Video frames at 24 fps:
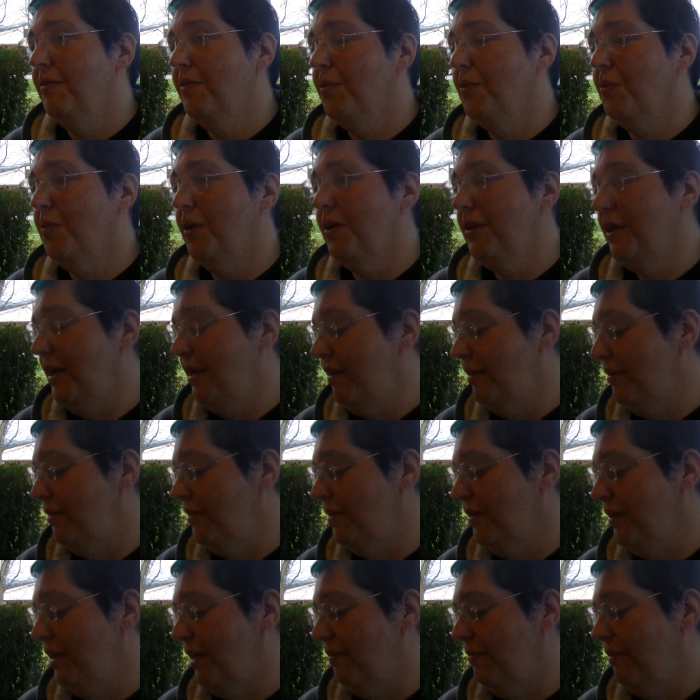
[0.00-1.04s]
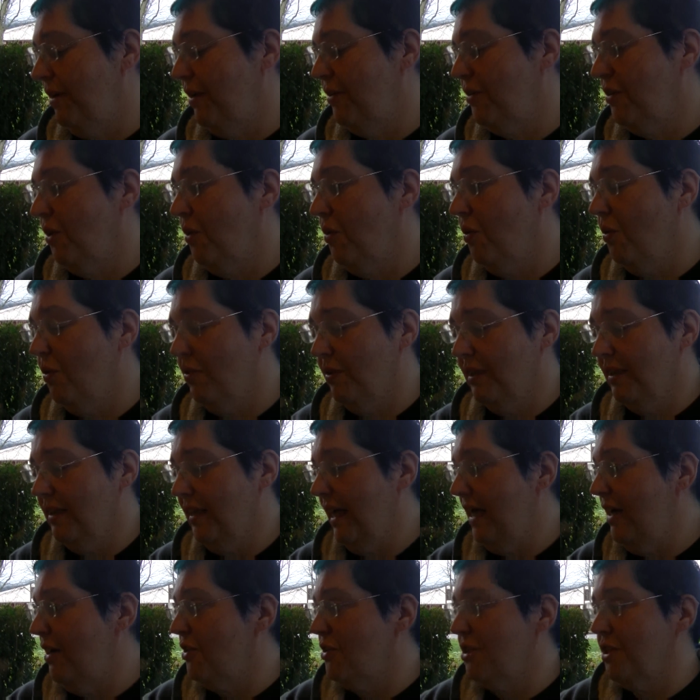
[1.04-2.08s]
where they found
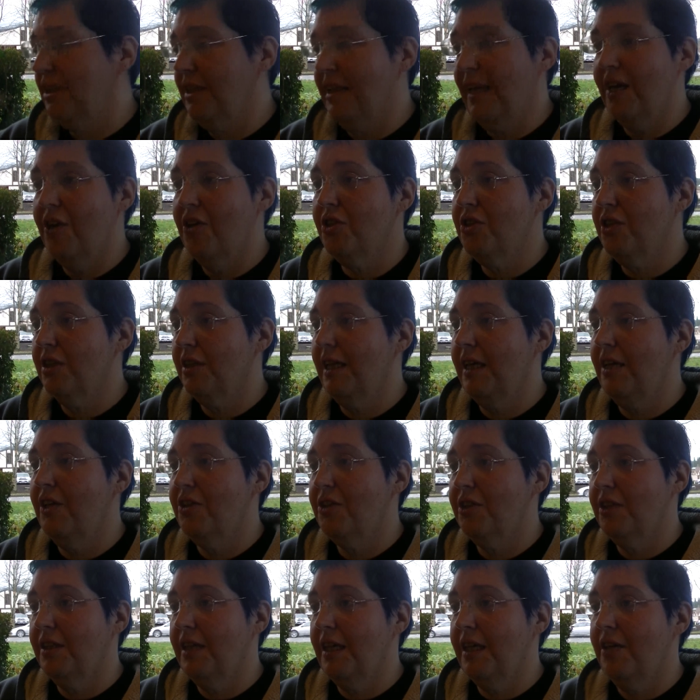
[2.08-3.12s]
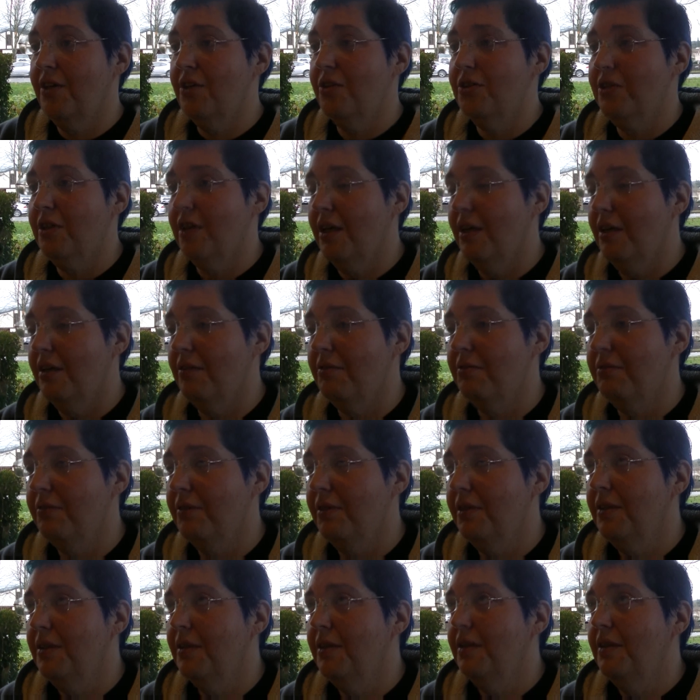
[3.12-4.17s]
layers and layers and layers and layers of
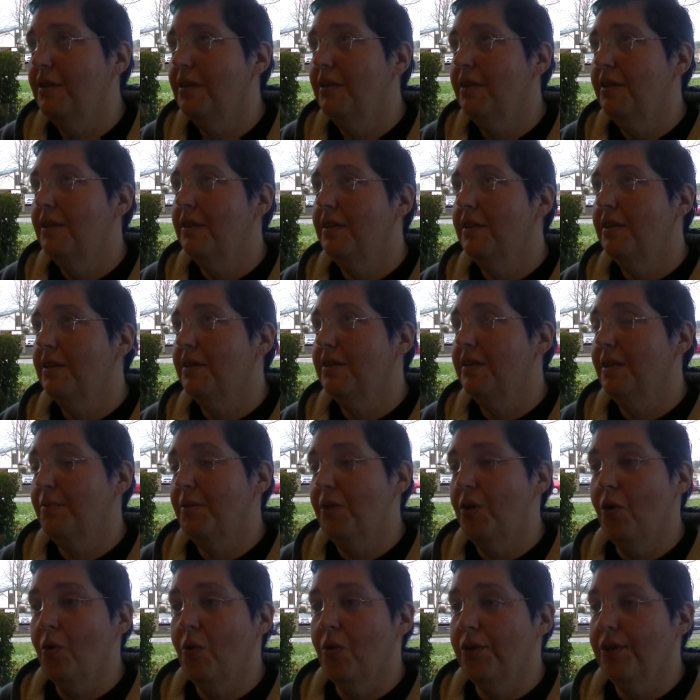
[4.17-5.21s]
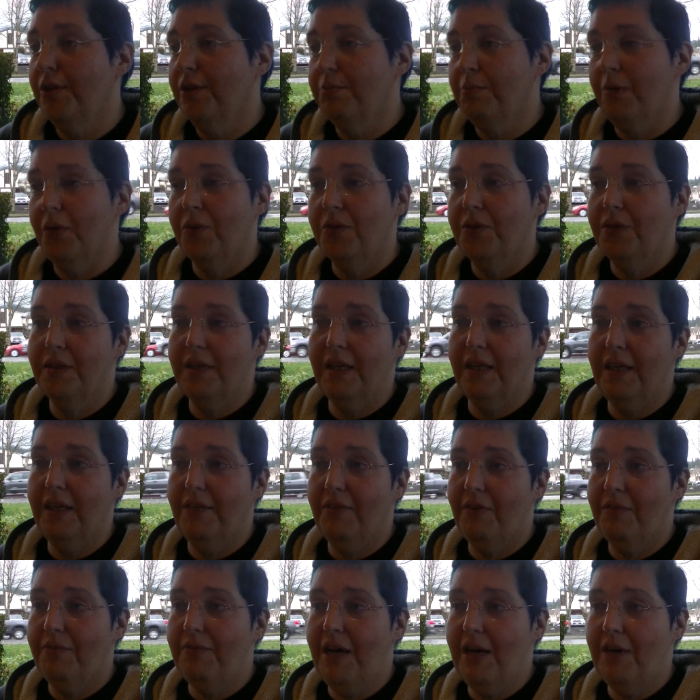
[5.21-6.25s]
some of the oldest bones that they'd
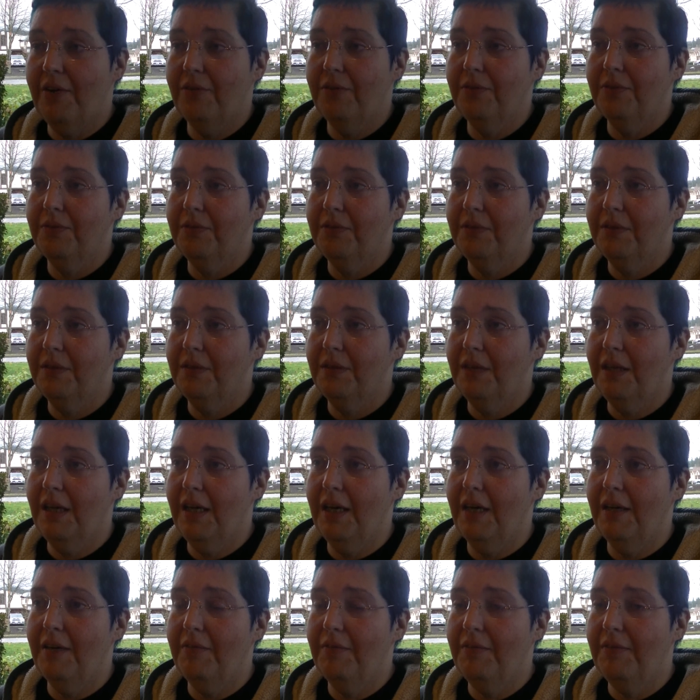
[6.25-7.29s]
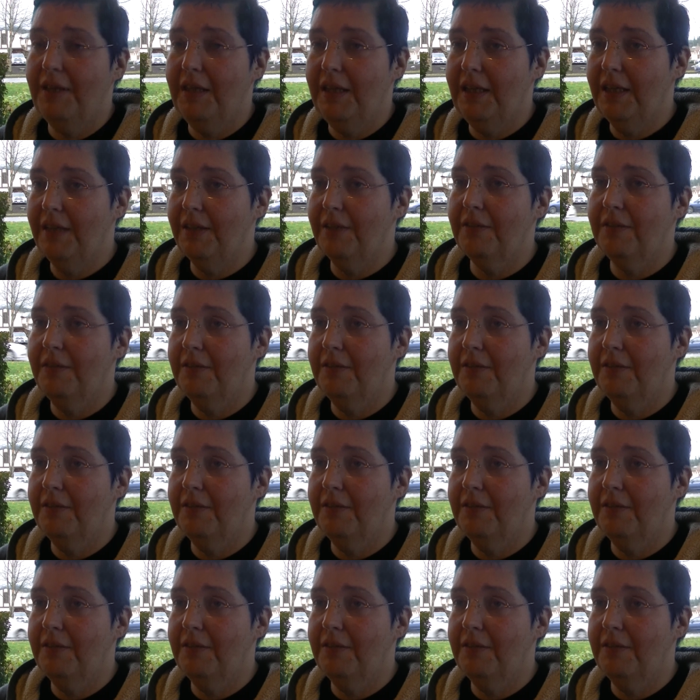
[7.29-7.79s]
ever found in.